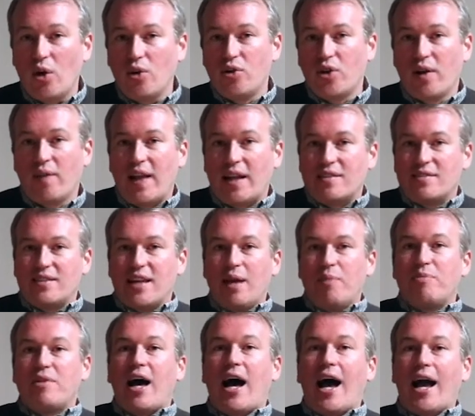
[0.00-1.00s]
during that same
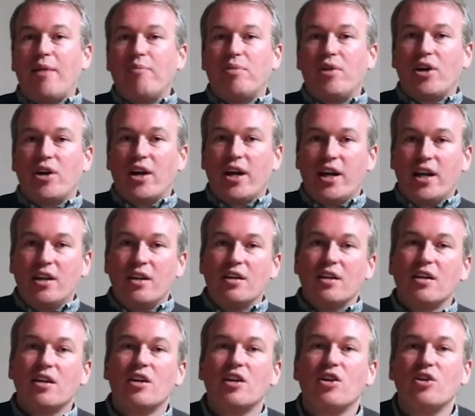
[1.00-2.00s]
time period,
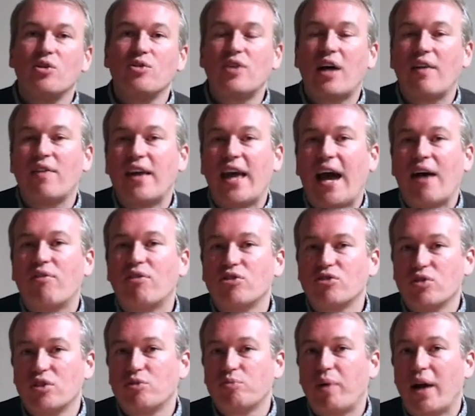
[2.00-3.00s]
you saw the average
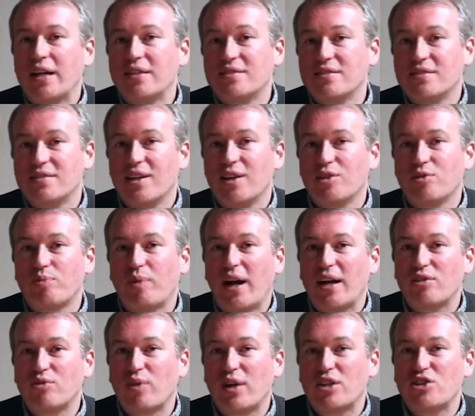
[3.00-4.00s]
list price to sales
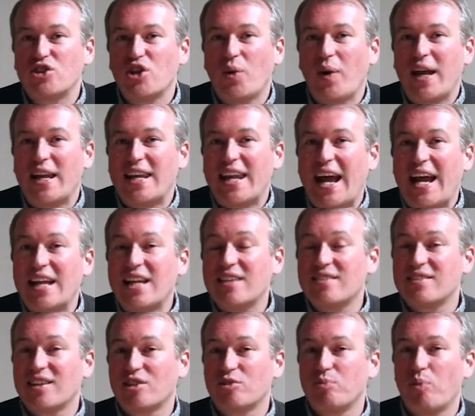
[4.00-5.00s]
price ratio at
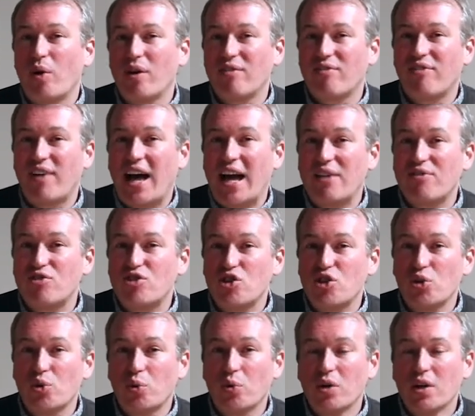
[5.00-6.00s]

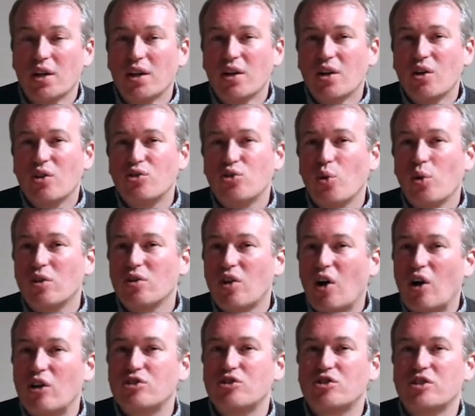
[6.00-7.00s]
96.52, so a
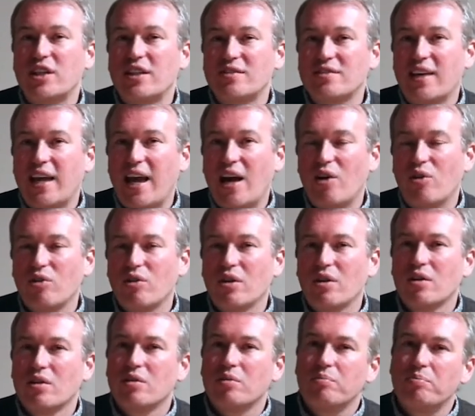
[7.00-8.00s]
larger discount,
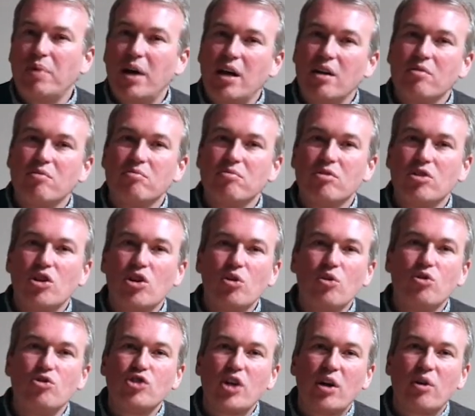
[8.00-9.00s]
but you
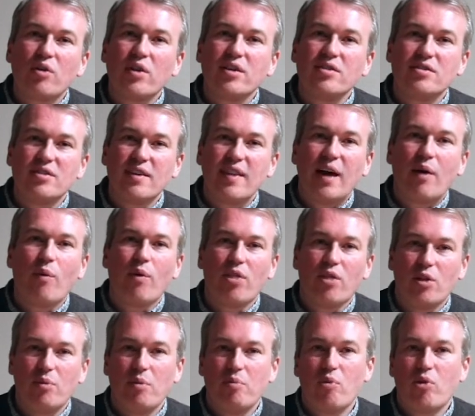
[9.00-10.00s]
generally see that with a
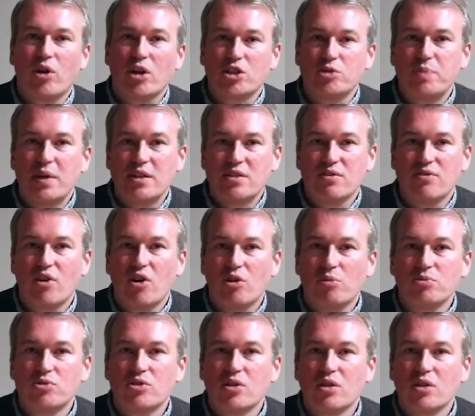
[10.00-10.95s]
little bit more expensive homes.